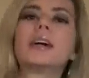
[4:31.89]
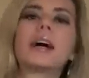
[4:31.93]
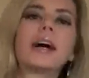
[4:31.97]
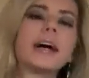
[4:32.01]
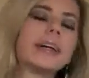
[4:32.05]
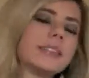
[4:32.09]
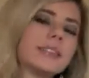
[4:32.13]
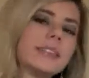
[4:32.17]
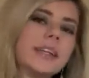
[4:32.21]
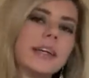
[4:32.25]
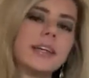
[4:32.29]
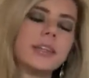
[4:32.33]

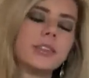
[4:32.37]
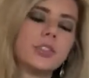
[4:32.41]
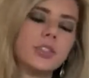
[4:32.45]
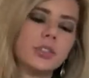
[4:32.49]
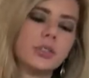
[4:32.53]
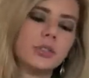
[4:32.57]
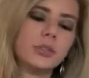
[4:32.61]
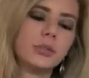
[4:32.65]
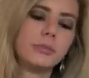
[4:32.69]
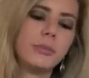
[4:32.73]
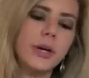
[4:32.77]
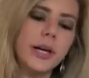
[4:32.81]
I take it
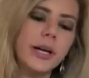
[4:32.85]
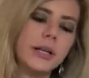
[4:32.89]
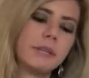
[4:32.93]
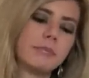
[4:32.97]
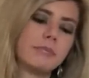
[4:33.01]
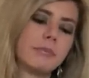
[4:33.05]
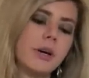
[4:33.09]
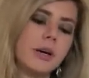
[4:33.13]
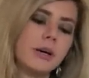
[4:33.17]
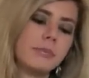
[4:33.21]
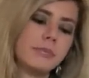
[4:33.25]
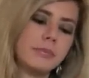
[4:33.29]
to my
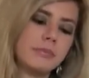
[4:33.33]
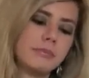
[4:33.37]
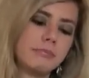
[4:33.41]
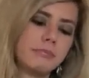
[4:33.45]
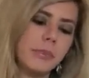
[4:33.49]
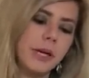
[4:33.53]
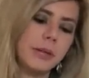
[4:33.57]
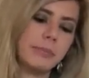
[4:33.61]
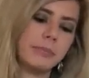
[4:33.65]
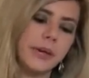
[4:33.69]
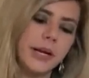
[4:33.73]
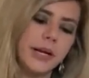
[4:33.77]
mom,
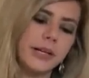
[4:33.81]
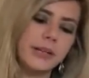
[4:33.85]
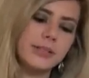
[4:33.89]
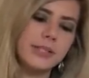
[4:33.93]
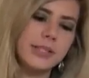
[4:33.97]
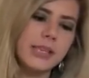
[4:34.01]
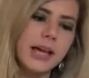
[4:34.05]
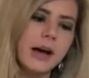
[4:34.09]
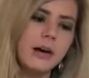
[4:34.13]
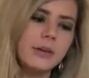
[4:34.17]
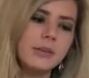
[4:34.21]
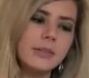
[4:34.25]
my
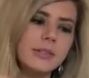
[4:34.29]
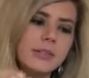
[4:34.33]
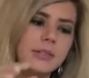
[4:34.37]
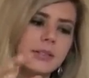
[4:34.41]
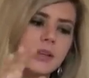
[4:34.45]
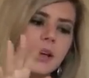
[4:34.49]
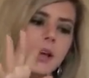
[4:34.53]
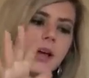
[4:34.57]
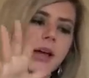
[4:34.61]
parents' house,